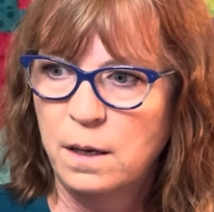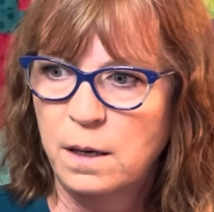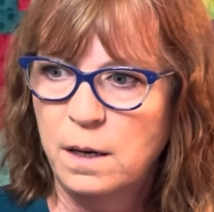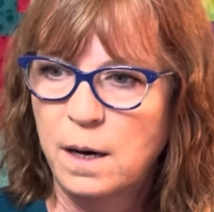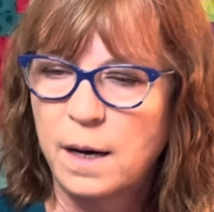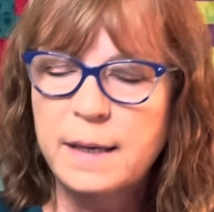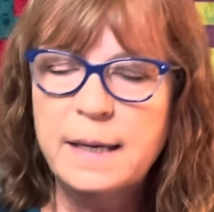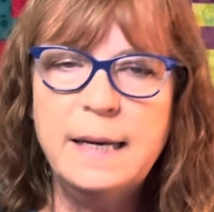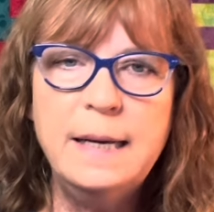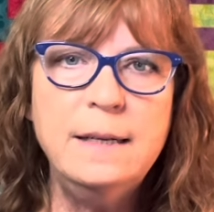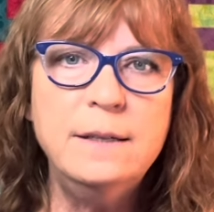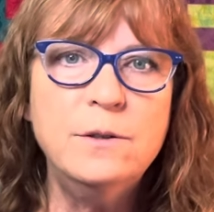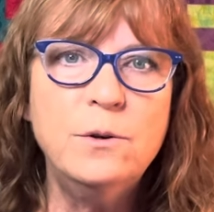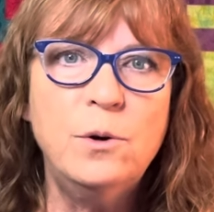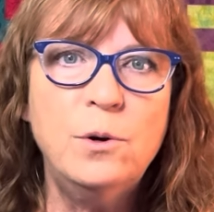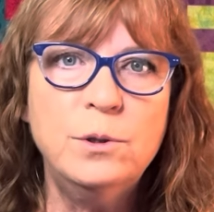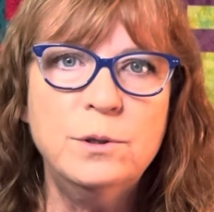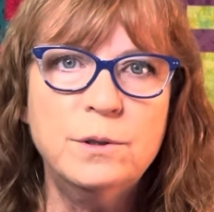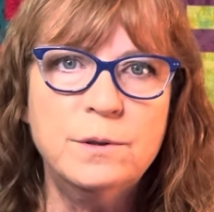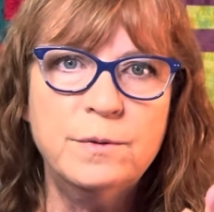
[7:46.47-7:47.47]
a candle
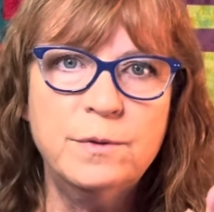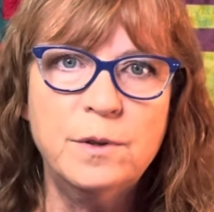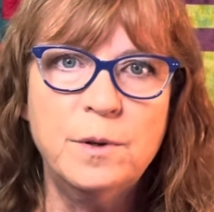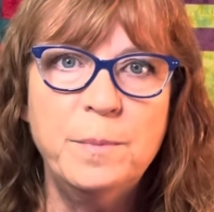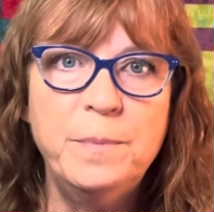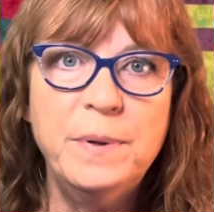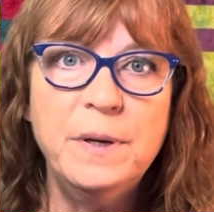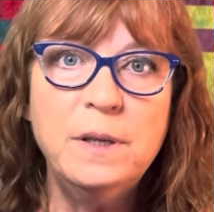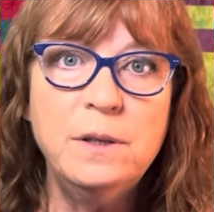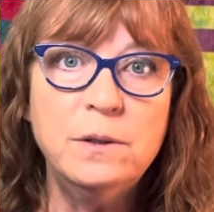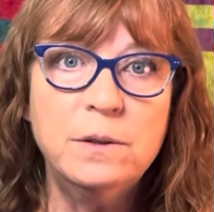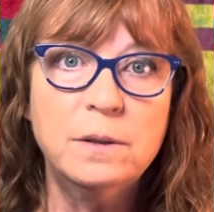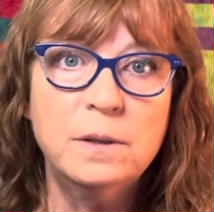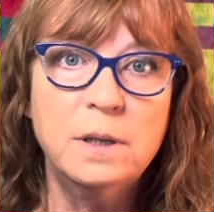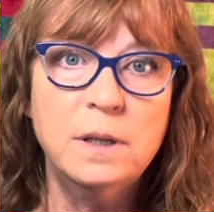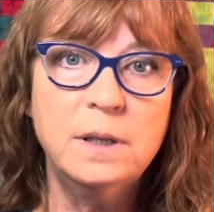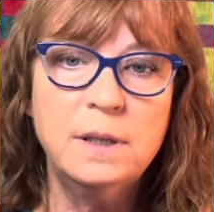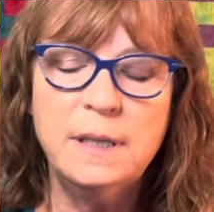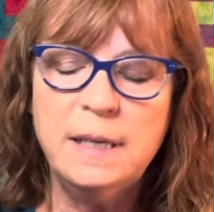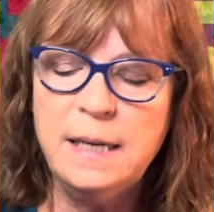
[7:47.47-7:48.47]
holder for a pillar
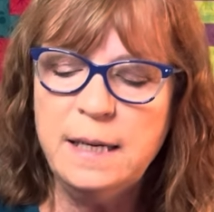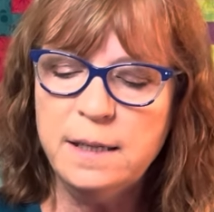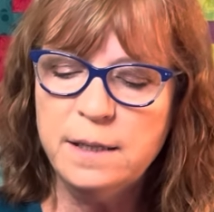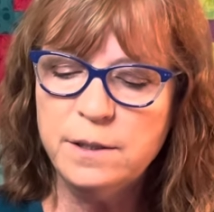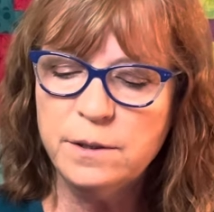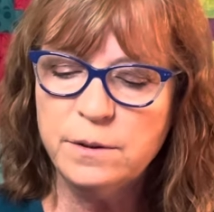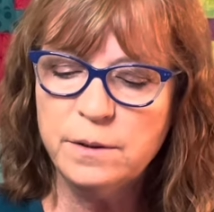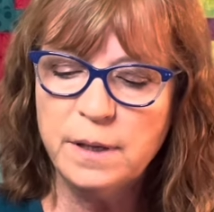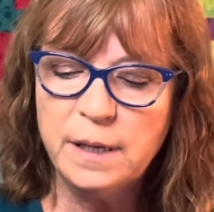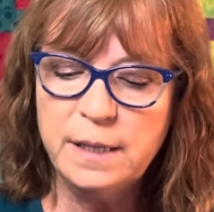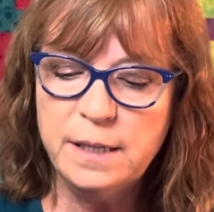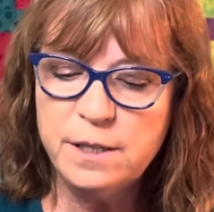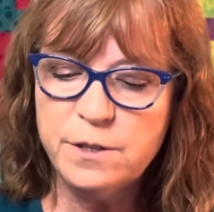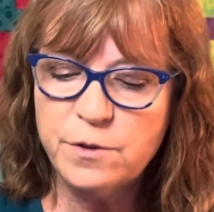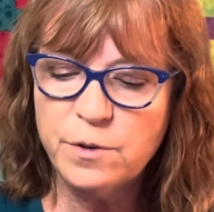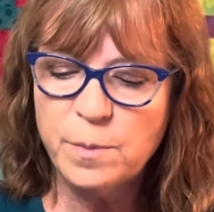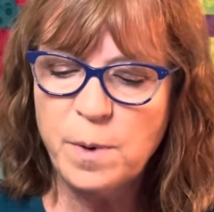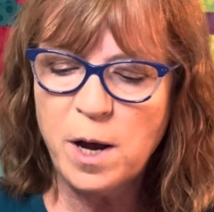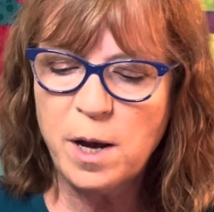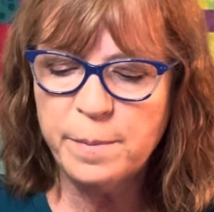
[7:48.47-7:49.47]
candle and it's
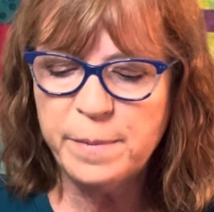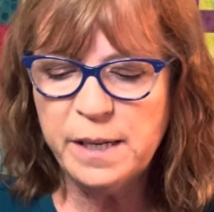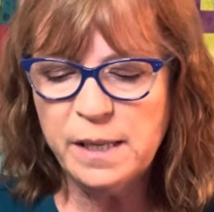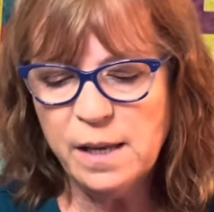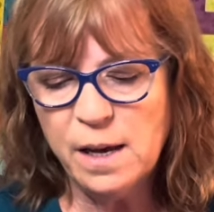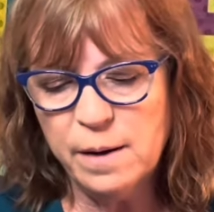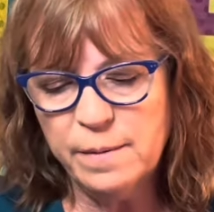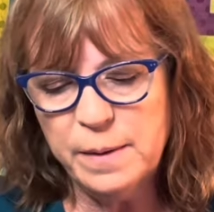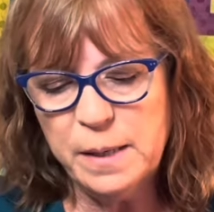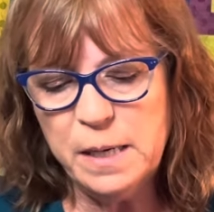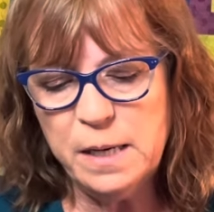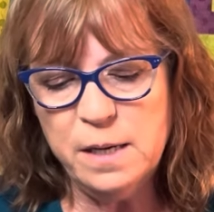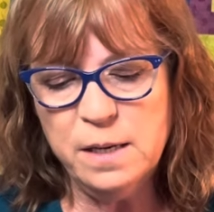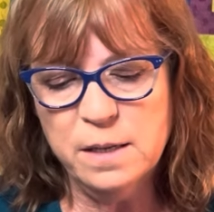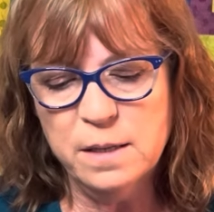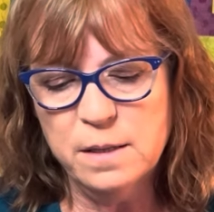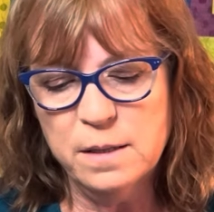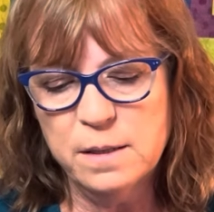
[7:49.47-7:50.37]
from Hobby Lobby.